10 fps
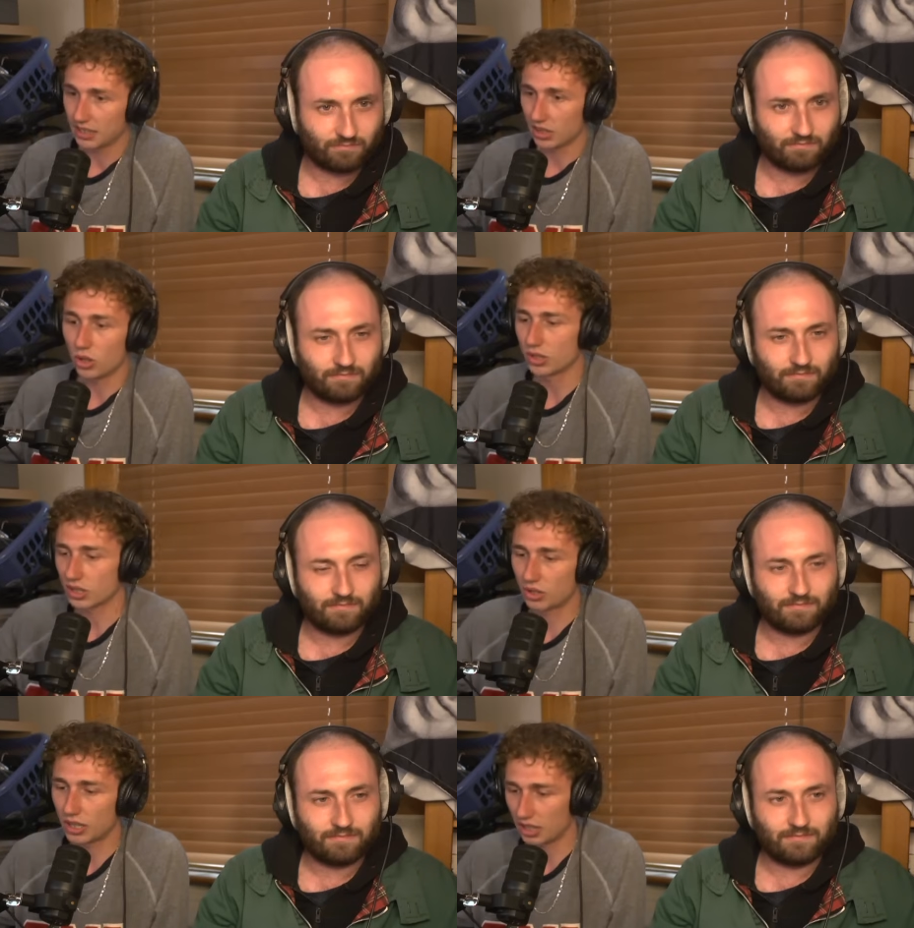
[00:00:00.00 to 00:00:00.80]
Speaker 1: said, oh,
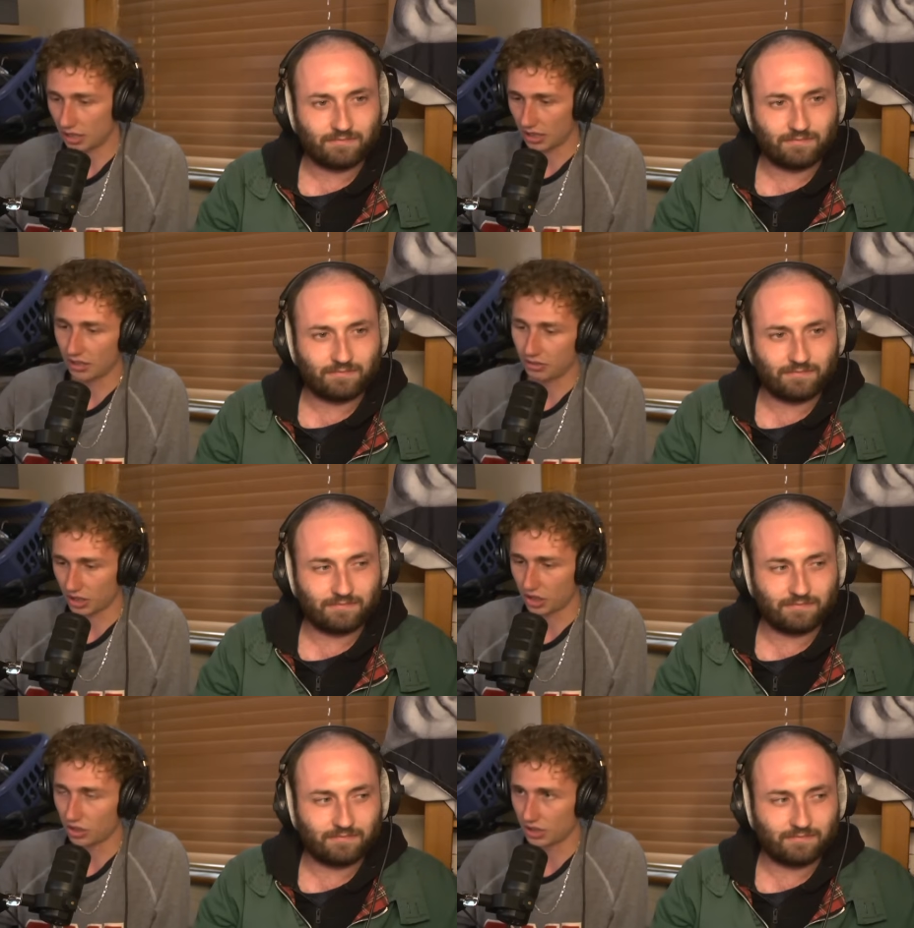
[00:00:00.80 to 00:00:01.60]
is it okay if
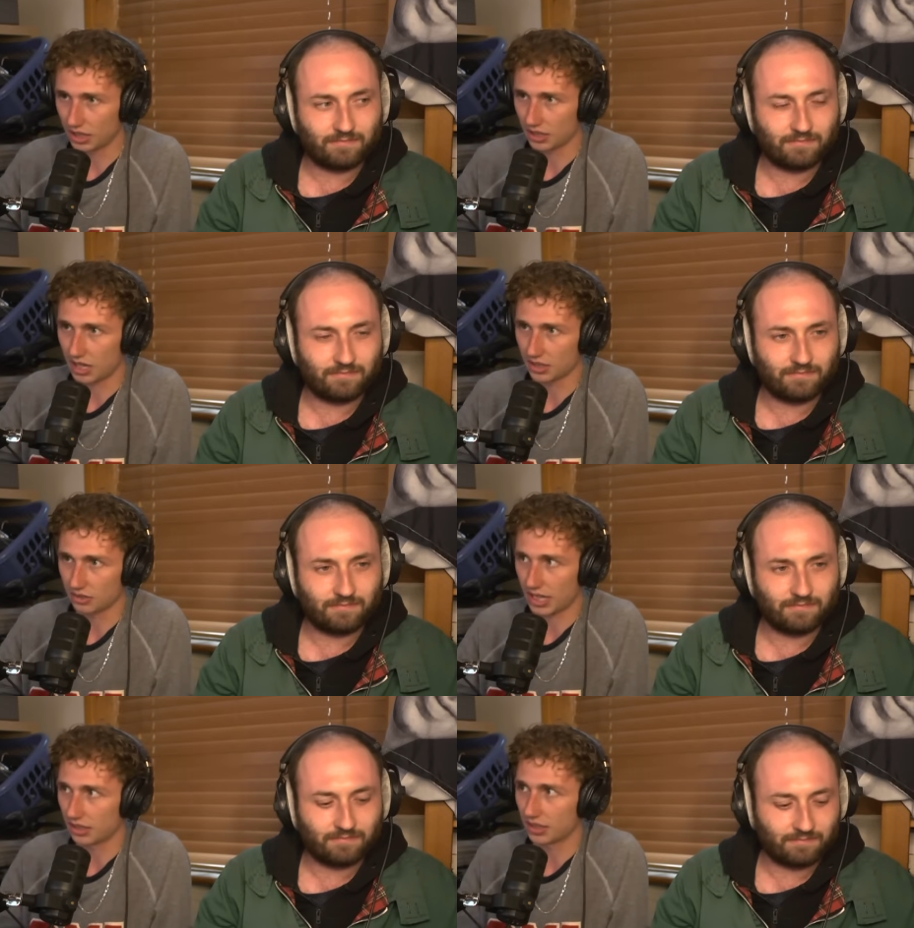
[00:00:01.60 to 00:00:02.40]
I show these guys
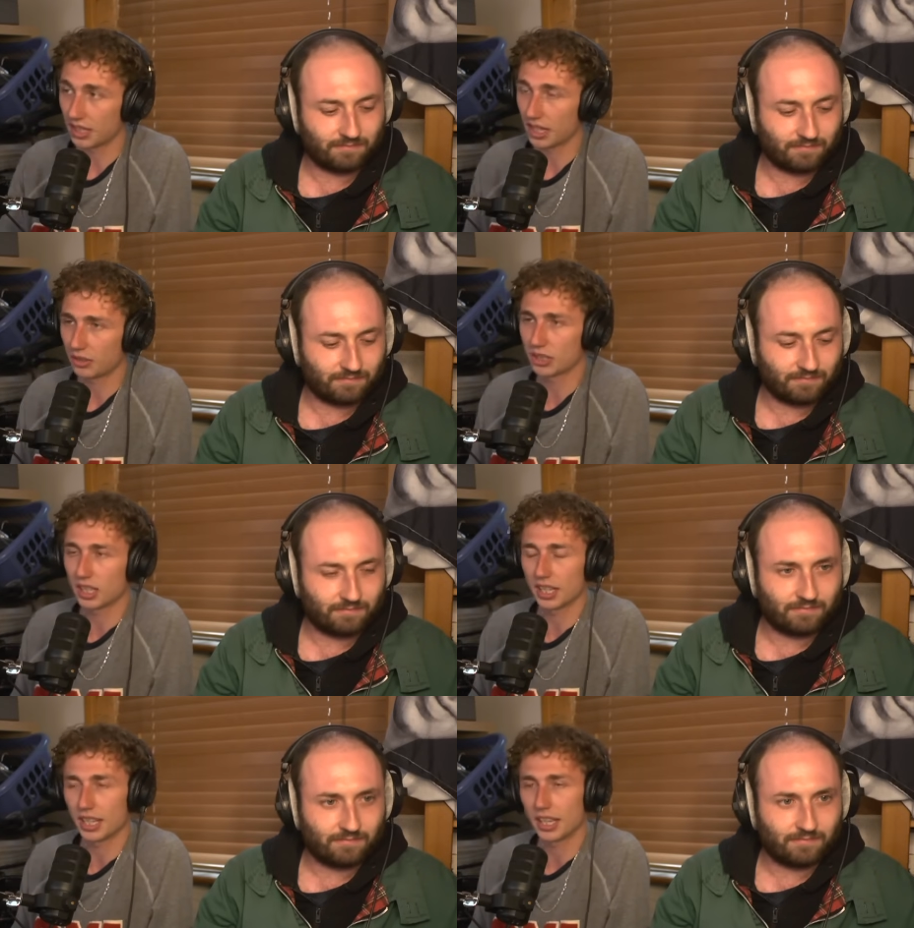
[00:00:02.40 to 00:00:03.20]
around? The guy was
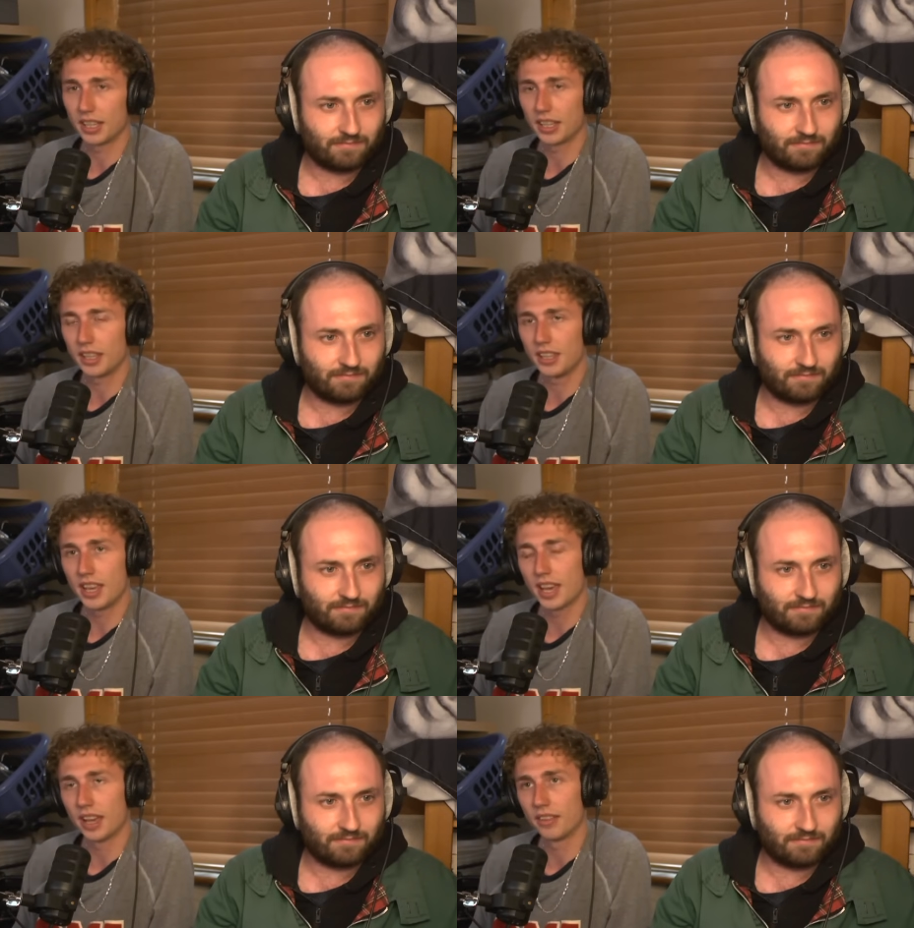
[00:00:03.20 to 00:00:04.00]
kind of like,
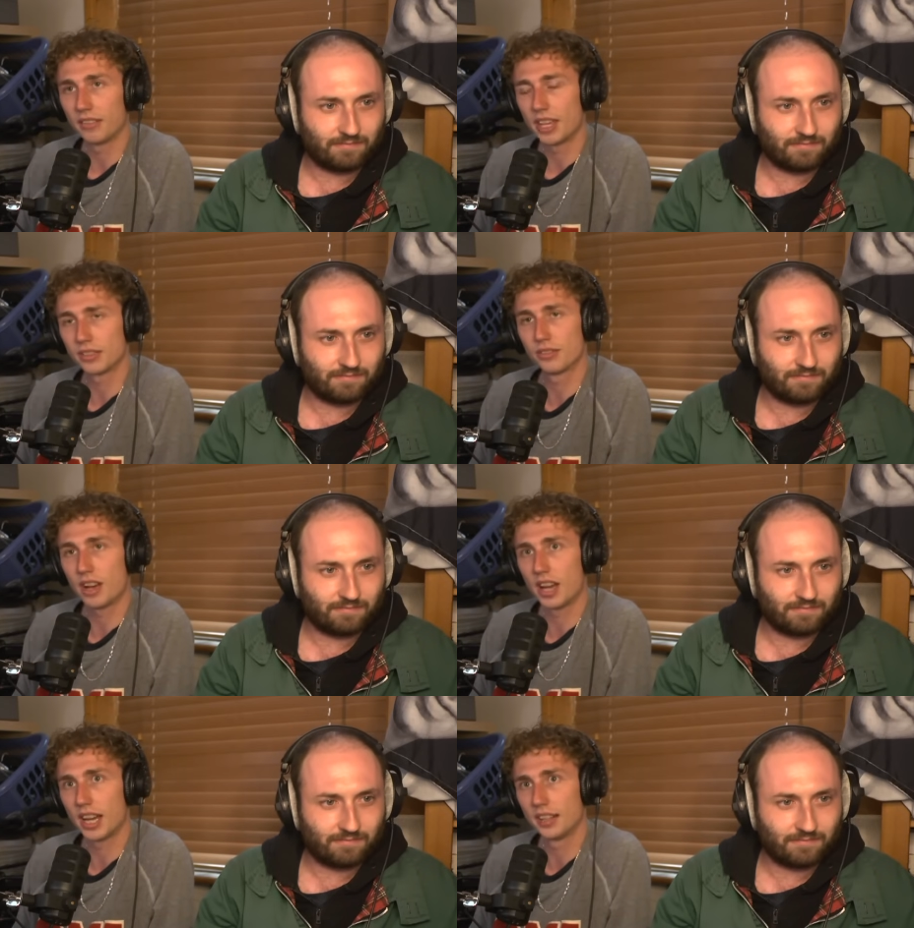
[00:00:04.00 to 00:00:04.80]
yeah, that's
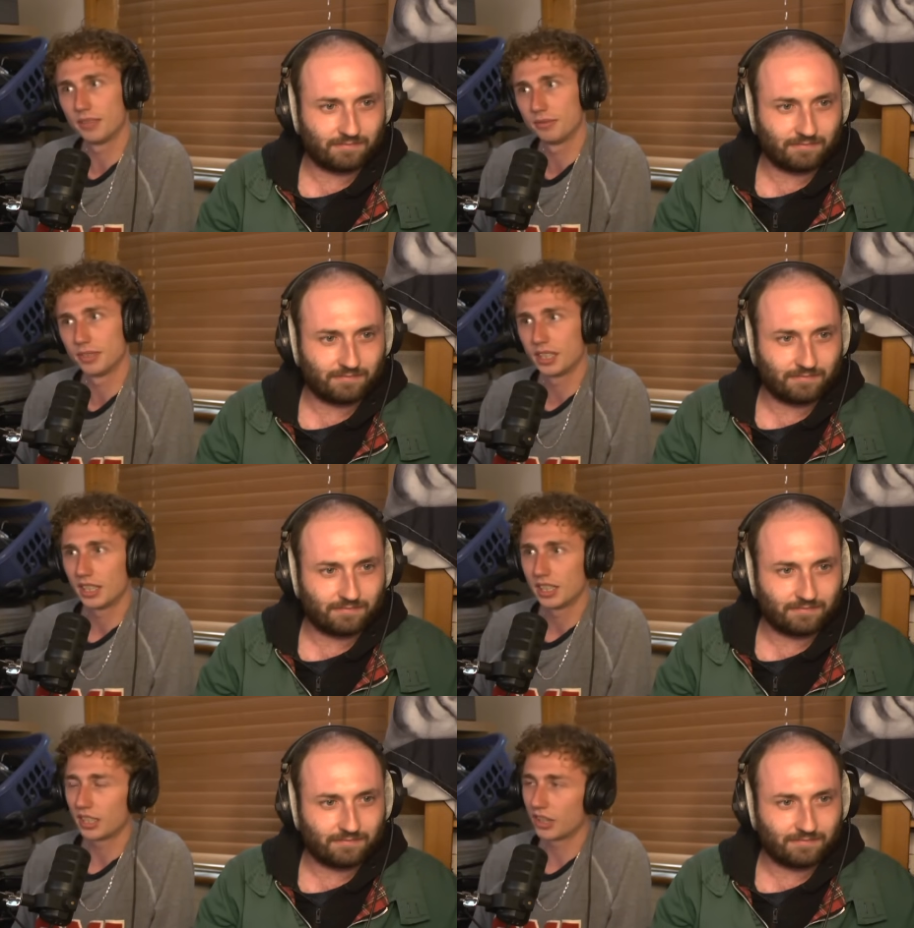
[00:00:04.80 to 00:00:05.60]
fine.
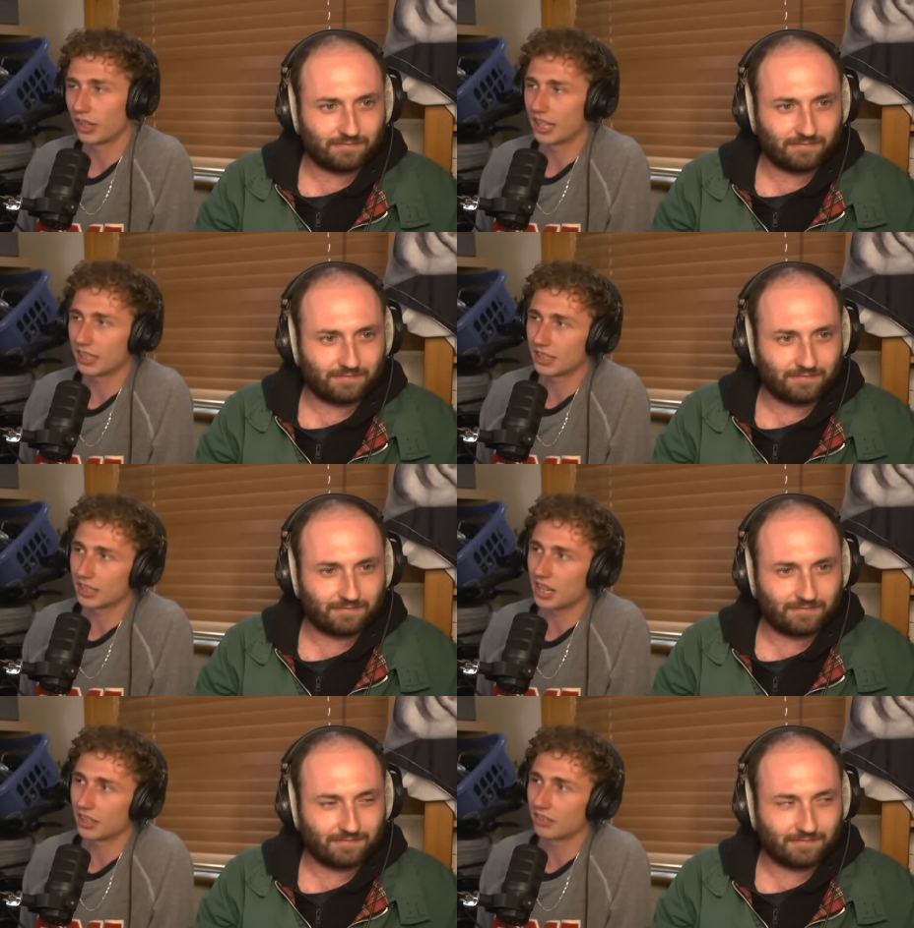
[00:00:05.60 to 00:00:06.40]
You know, he had this
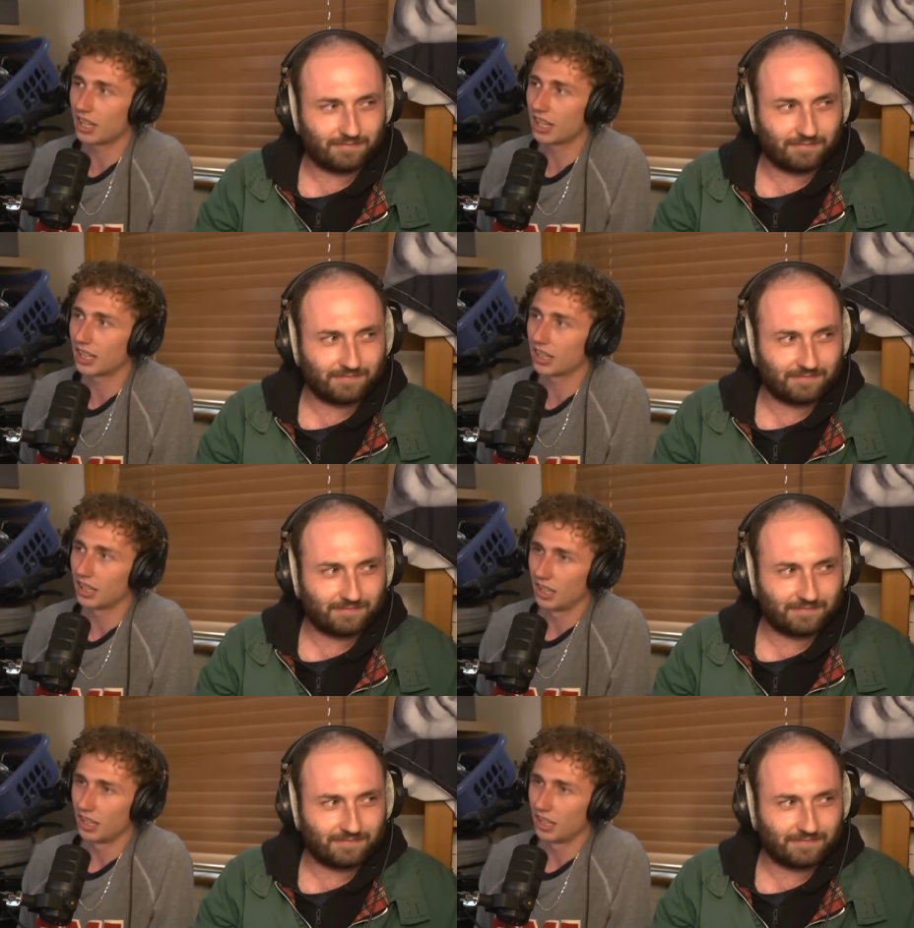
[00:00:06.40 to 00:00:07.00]
kind of like,